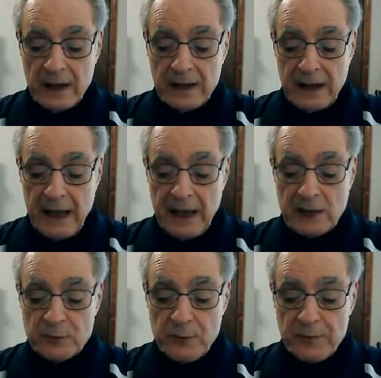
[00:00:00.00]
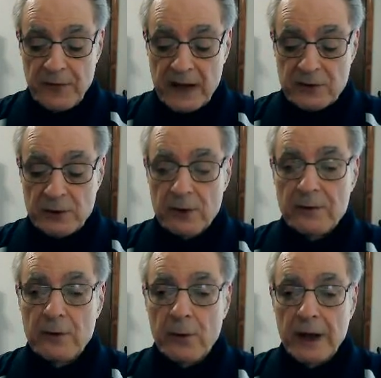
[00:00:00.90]
King's Professor
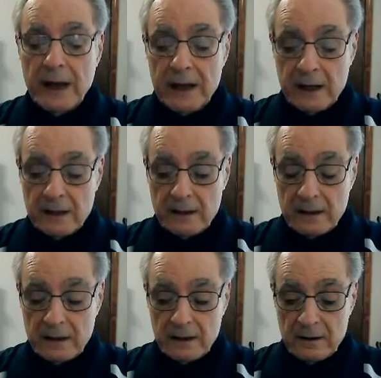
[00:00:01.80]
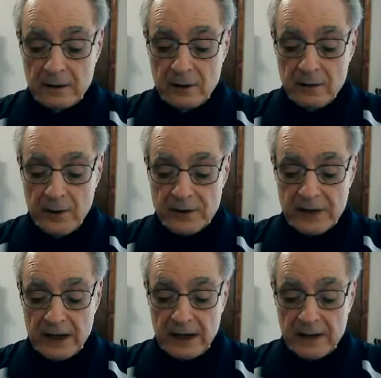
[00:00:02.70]
of Greek
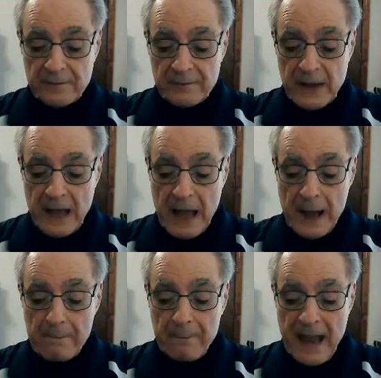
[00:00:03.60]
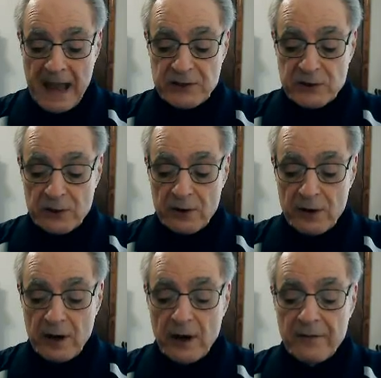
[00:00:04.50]
University, master
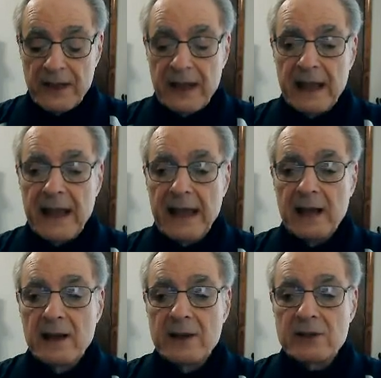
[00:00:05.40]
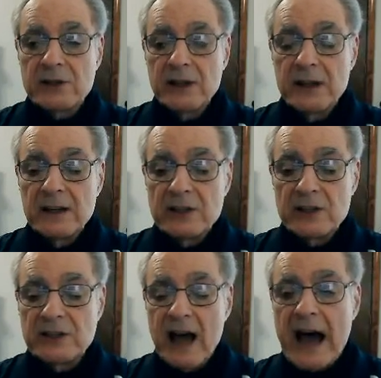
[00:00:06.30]
of the English
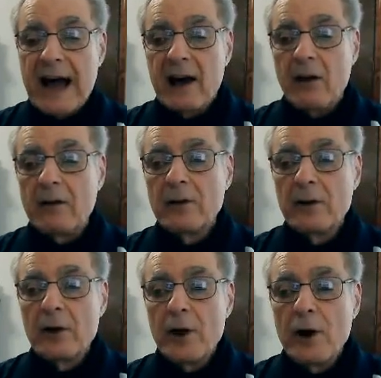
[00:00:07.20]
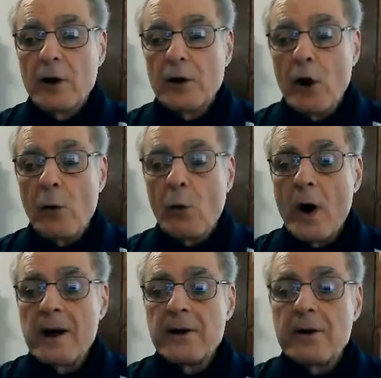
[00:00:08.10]
style. No
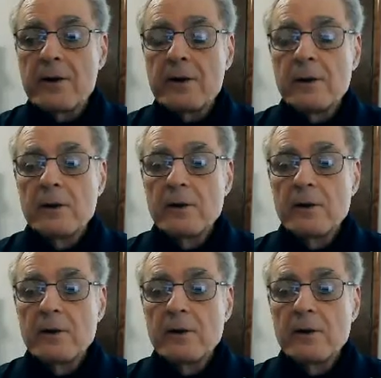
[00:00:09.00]
wonder